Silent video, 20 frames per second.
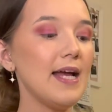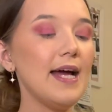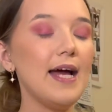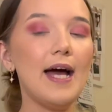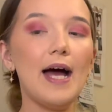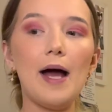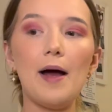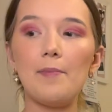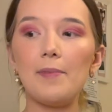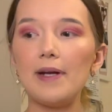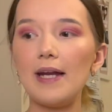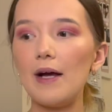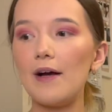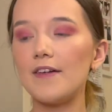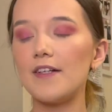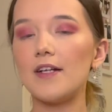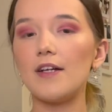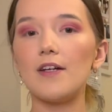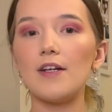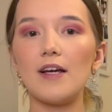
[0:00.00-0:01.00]
but now I've
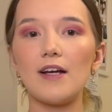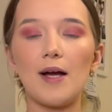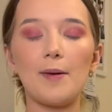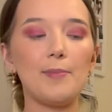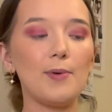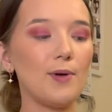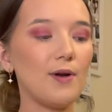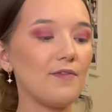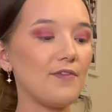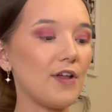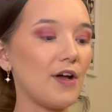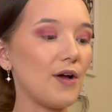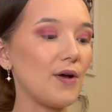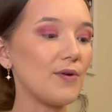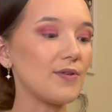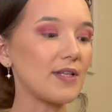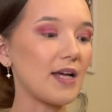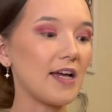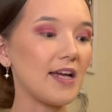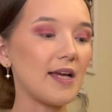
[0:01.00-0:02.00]
done a couple of those,
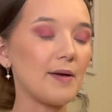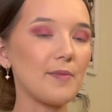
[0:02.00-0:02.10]
I am